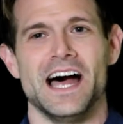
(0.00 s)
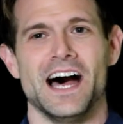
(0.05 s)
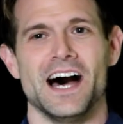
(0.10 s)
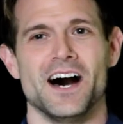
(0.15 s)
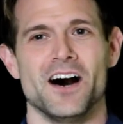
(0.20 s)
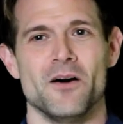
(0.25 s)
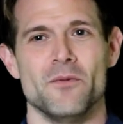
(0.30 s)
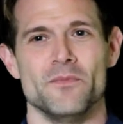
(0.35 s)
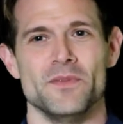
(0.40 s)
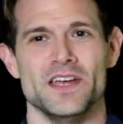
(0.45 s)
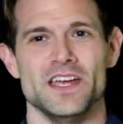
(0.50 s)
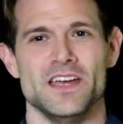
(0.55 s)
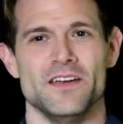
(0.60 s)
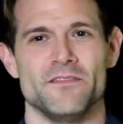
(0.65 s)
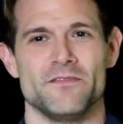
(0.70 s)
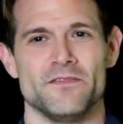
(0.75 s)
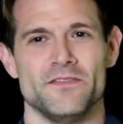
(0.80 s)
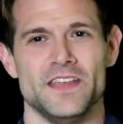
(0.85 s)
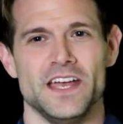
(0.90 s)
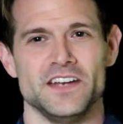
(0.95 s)
Um,
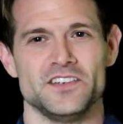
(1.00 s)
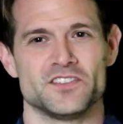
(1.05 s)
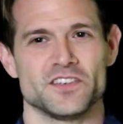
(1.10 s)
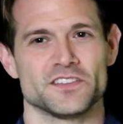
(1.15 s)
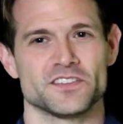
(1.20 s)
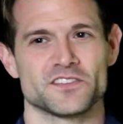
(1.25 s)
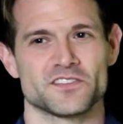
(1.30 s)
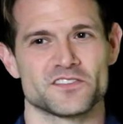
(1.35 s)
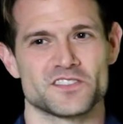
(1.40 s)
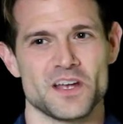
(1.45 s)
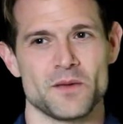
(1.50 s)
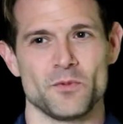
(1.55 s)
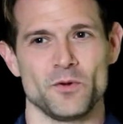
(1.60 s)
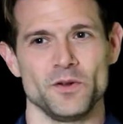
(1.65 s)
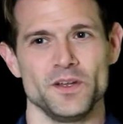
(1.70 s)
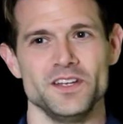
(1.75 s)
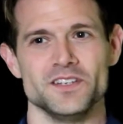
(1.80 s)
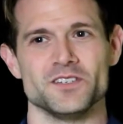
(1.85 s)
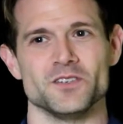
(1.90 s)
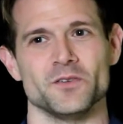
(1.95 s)
if they just
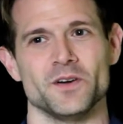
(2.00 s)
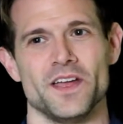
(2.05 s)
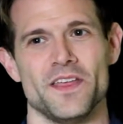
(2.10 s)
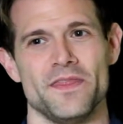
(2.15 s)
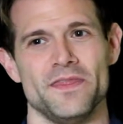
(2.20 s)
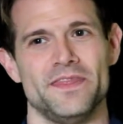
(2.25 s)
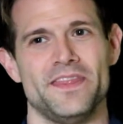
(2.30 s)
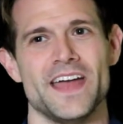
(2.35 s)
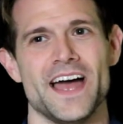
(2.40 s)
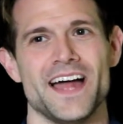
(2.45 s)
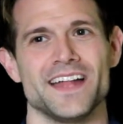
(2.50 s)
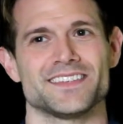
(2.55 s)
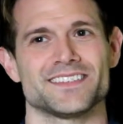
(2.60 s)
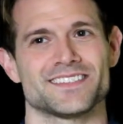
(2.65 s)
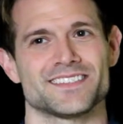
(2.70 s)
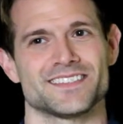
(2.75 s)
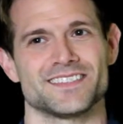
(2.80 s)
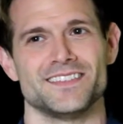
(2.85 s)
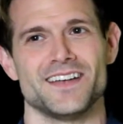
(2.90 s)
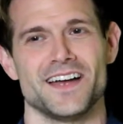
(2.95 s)
stumbled into it,
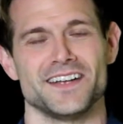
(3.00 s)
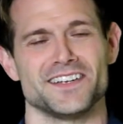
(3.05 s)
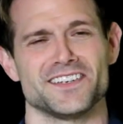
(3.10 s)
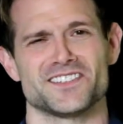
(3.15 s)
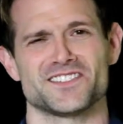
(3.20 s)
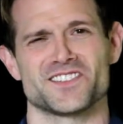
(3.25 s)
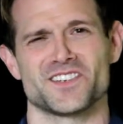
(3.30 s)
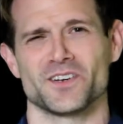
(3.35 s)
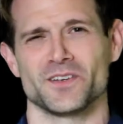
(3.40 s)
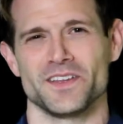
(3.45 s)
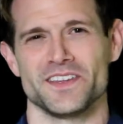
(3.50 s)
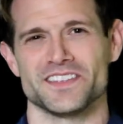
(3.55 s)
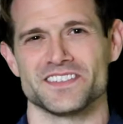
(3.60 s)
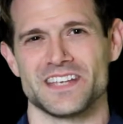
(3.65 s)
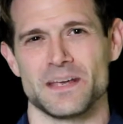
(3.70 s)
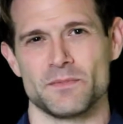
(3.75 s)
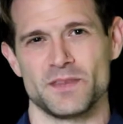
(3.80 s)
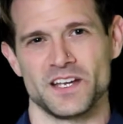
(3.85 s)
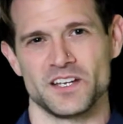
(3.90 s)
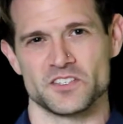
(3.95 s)
that's not necessarily the
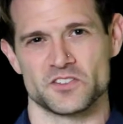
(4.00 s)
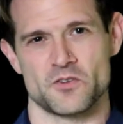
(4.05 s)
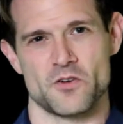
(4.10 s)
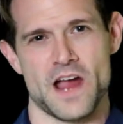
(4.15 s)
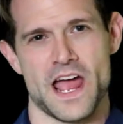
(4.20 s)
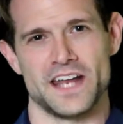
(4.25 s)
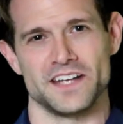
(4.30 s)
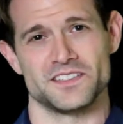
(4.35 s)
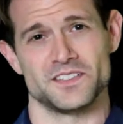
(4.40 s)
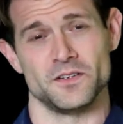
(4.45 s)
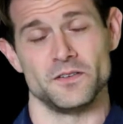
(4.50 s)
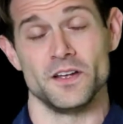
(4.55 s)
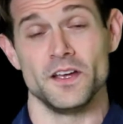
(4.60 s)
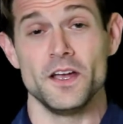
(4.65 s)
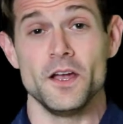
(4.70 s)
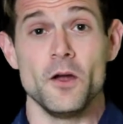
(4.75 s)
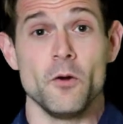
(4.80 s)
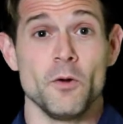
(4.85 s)
same thing as gratitude.